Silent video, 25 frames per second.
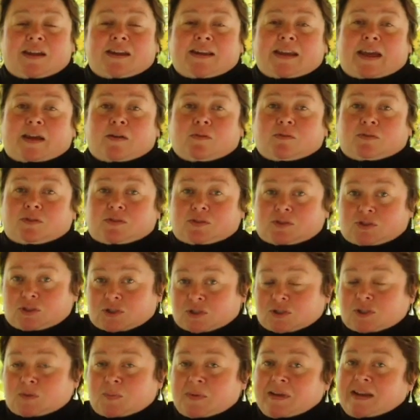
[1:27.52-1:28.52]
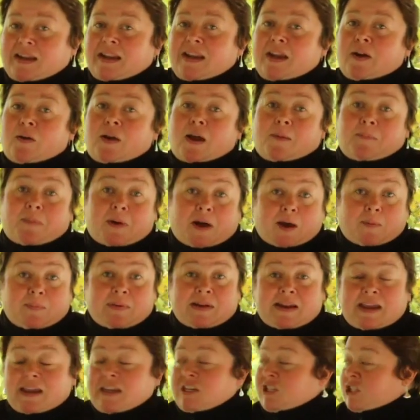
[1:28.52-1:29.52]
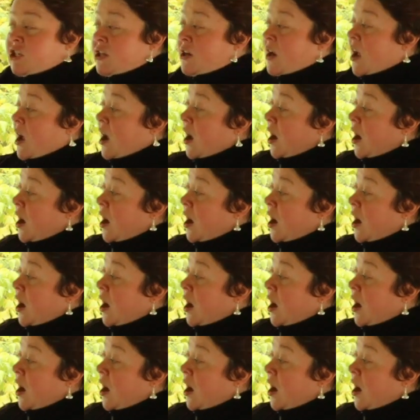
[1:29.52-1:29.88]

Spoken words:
Now, just to be clear, a population